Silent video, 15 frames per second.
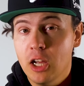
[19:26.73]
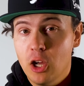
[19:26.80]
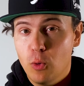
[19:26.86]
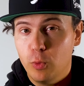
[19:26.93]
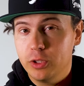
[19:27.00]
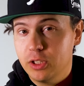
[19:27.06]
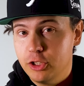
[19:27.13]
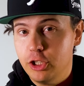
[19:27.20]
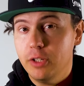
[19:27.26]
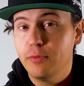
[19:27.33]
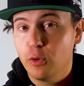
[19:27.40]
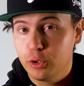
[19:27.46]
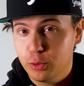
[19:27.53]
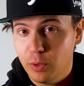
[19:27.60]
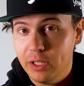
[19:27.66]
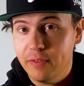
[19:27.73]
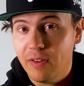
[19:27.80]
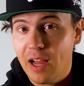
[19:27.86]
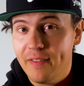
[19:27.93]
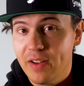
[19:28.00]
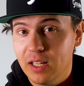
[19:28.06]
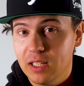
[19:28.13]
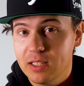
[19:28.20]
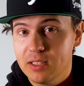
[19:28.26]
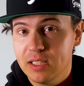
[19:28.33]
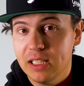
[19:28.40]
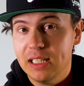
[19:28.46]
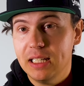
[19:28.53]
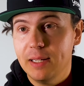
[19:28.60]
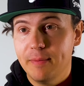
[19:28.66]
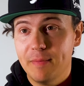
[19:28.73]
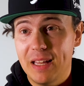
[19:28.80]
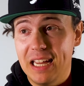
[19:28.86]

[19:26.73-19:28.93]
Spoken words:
with the G425 LST